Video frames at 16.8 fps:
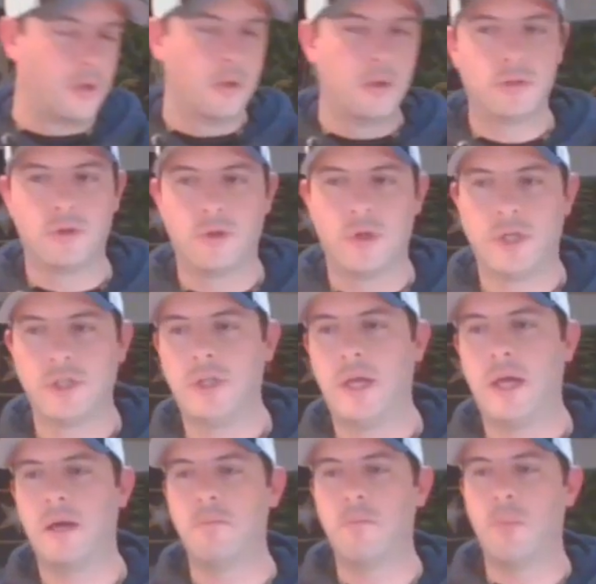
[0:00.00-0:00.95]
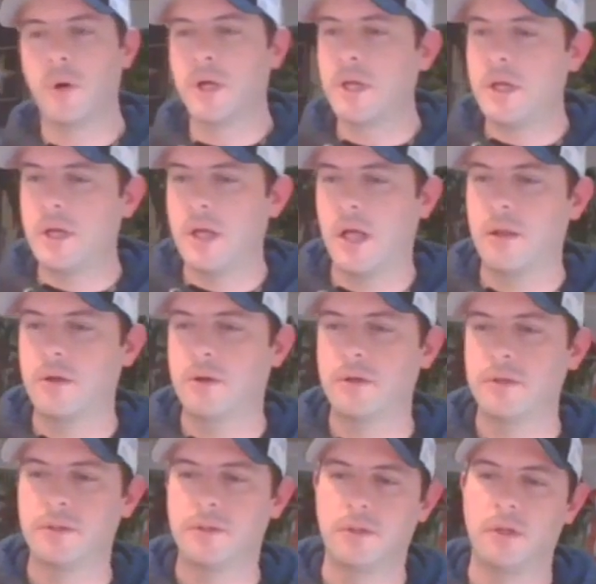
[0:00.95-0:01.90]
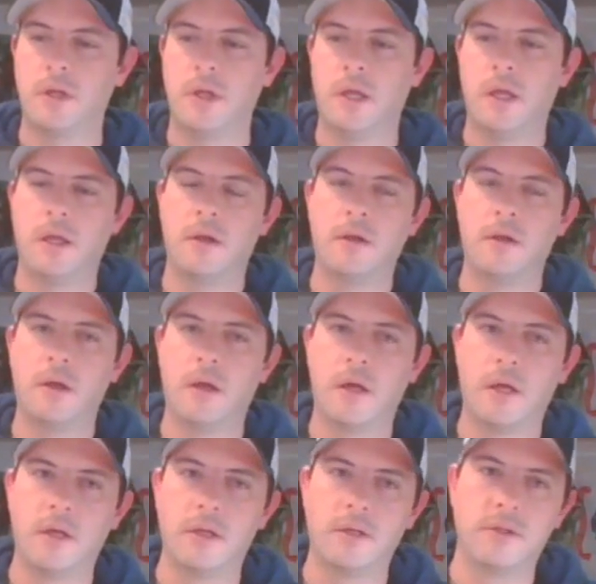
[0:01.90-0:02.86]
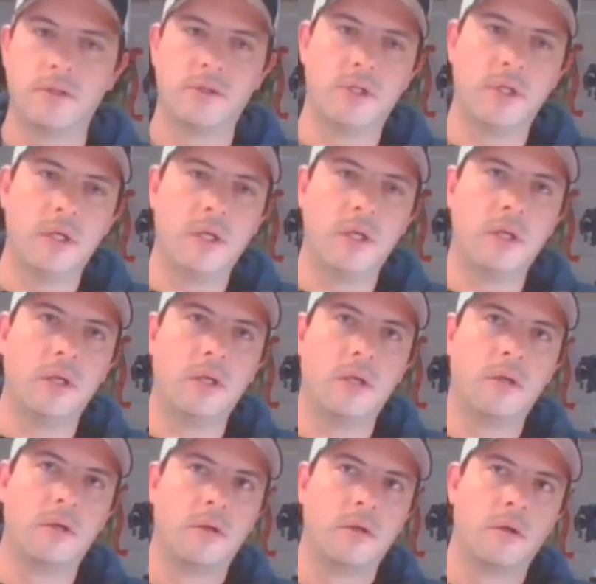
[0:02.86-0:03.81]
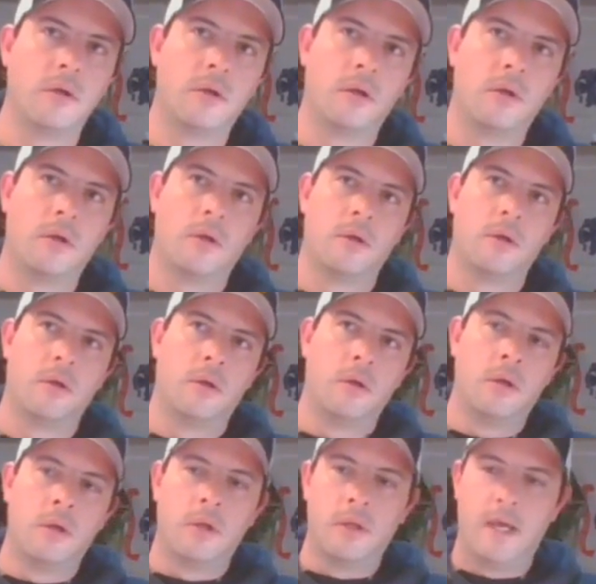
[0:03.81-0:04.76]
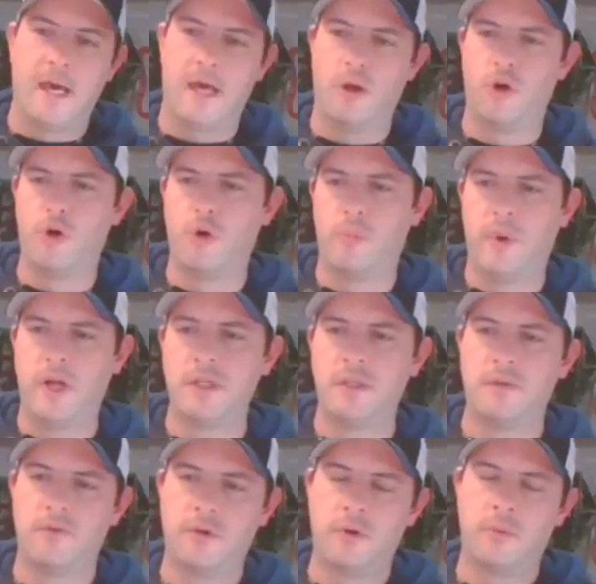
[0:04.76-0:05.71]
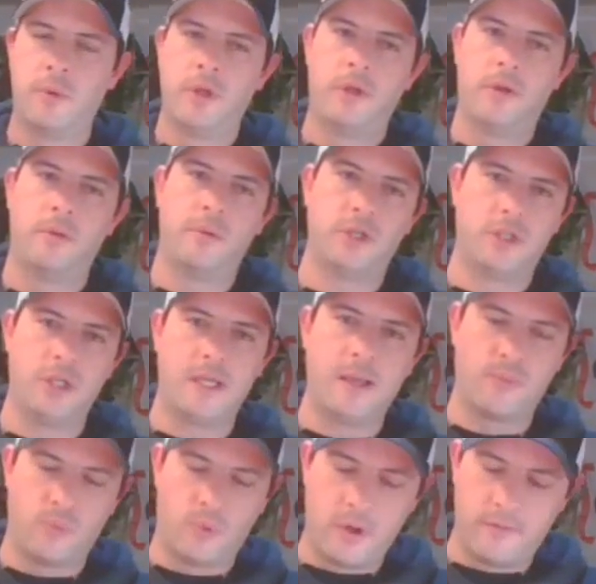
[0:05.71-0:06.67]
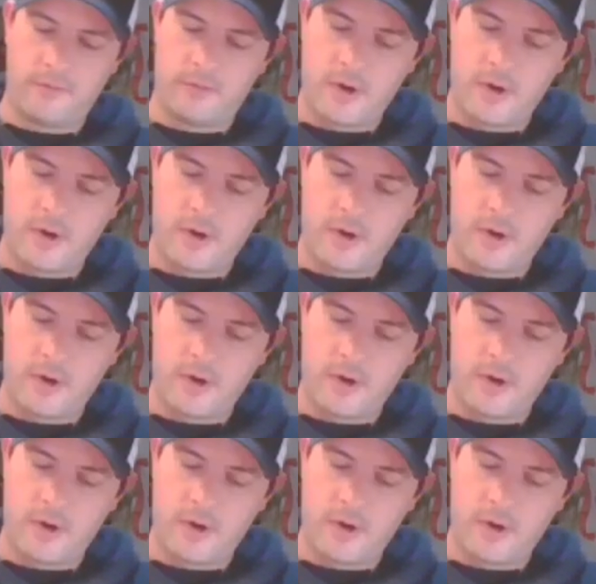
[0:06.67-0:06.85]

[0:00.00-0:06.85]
So like she had Morgan dollars, and she had a whole bunch of them, but she kept one for